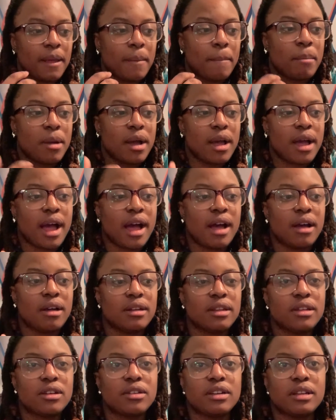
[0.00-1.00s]
But I'll
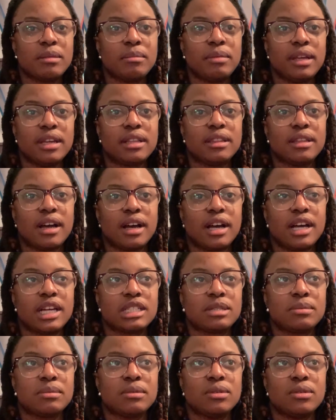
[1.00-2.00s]
literally be in the
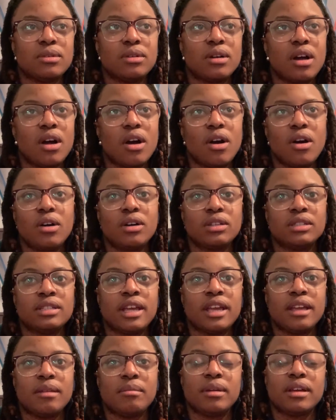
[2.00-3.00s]
hospital all
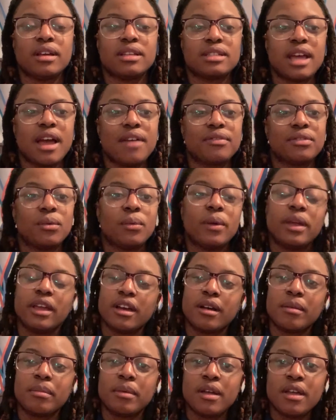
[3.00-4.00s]
day because I have to wake
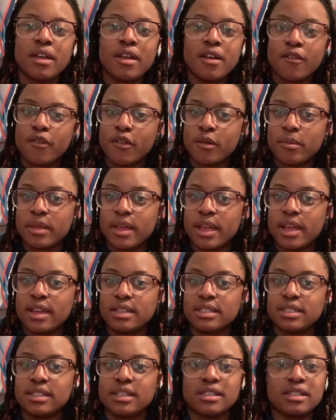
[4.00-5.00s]
up from the
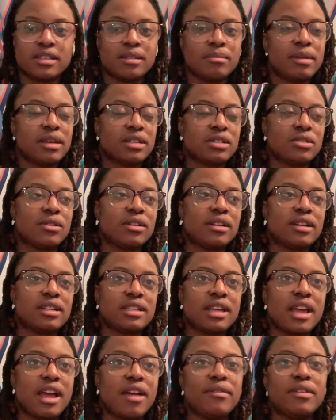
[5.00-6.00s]
anesthesia and make sure it
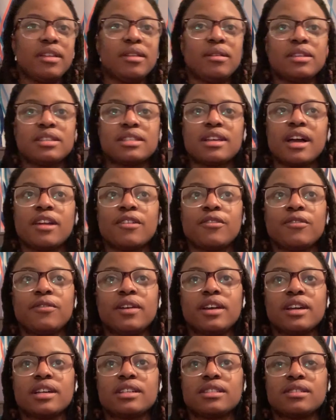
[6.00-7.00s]
doesn't have any side
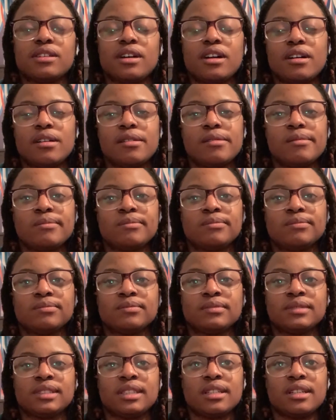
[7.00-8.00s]
effects. Um,
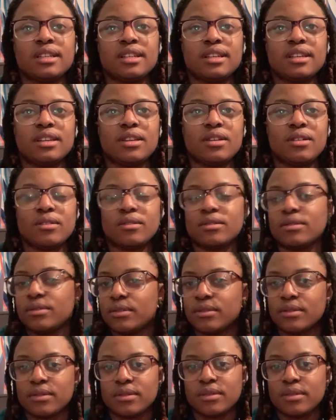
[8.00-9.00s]
you know,
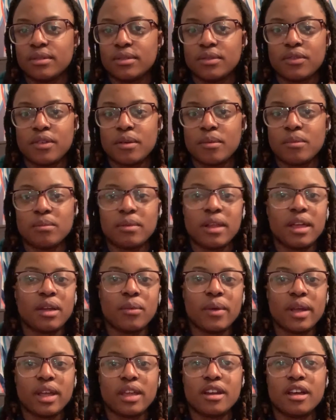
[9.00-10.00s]
from like
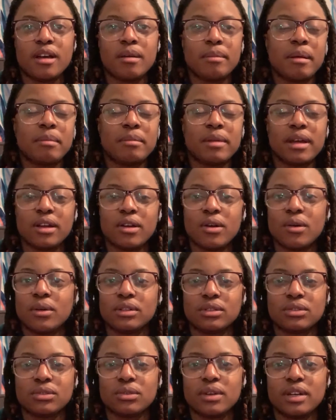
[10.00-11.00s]
waking up, I'm not
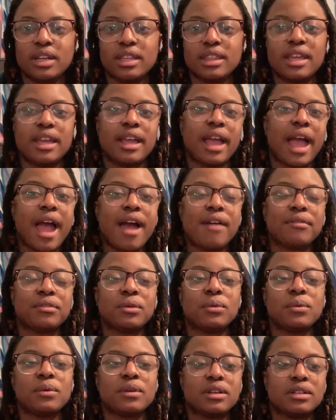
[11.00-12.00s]
going through anything
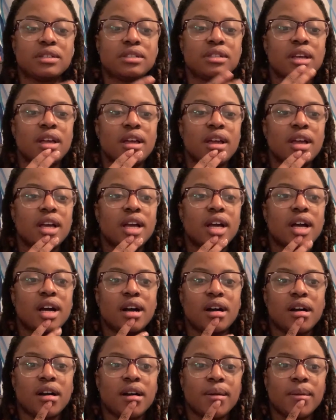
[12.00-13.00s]
afterwards.
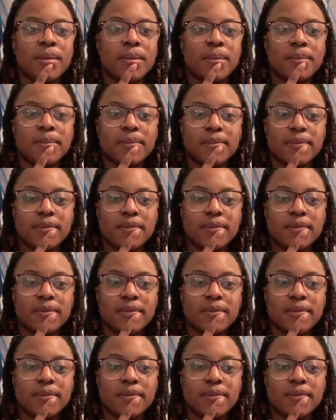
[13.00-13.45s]
Um,